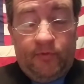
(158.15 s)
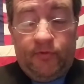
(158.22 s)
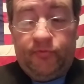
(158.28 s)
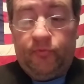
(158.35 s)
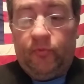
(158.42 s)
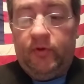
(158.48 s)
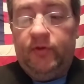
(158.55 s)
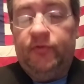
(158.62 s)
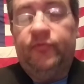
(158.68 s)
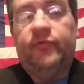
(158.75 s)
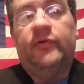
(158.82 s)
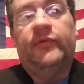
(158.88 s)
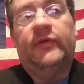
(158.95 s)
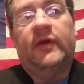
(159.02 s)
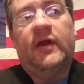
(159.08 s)
this was
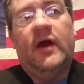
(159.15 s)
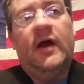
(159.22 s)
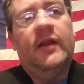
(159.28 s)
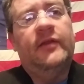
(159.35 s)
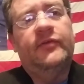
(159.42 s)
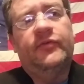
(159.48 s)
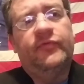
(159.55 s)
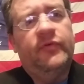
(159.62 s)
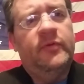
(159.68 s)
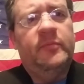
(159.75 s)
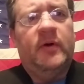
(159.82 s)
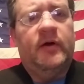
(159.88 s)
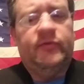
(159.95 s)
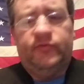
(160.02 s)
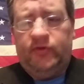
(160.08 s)
for the college
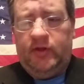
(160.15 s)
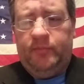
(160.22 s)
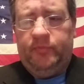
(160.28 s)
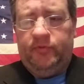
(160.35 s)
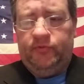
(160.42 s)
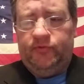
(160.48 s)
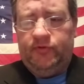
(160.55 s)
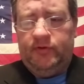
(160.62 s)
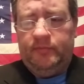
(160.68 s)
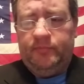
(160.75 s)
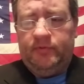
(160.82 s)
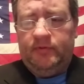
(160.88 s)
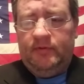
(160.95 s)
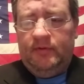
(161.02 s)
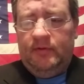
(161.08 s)
football championship.